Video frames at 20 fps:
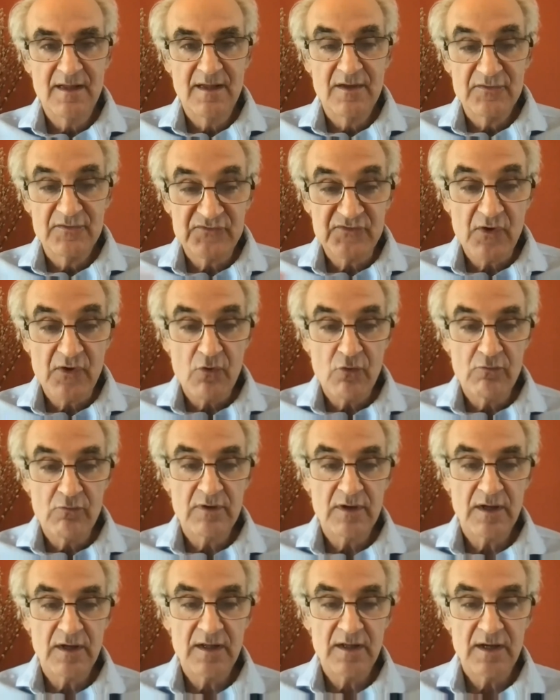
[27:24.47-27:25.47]

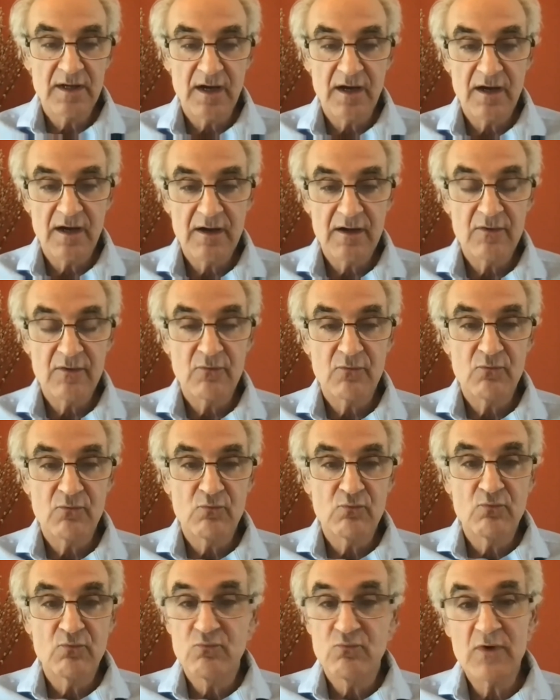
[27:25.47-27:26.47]
So, uh,
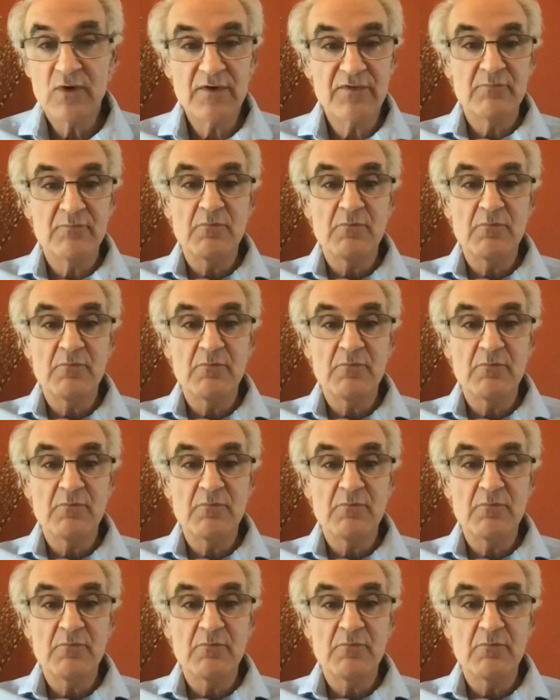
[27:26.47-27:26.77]
we're the